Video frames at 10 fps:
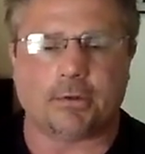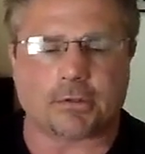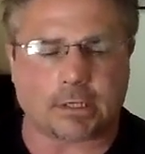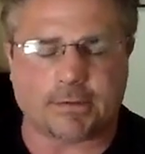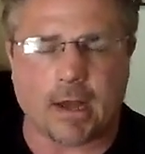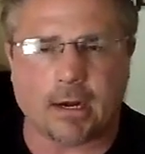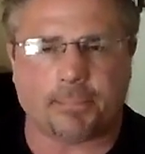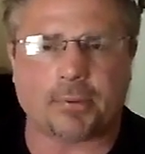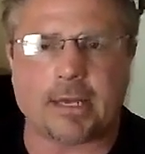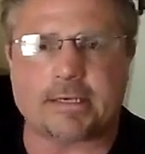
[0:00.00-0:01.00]
There's a ton
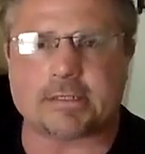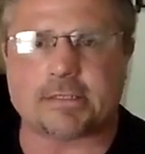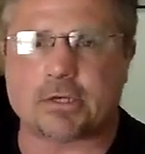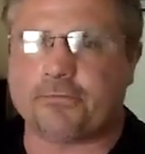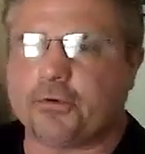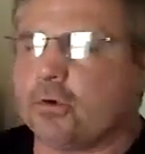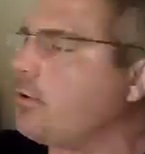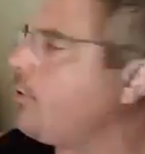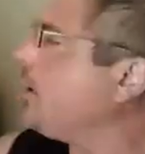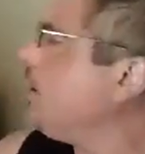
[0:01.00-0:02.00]
of places. So if you're
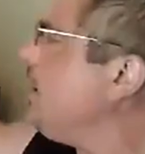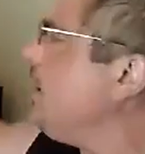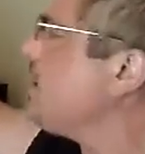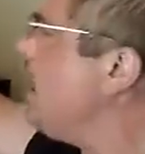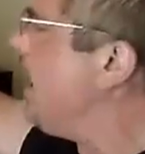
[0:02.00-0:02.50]
ordering leads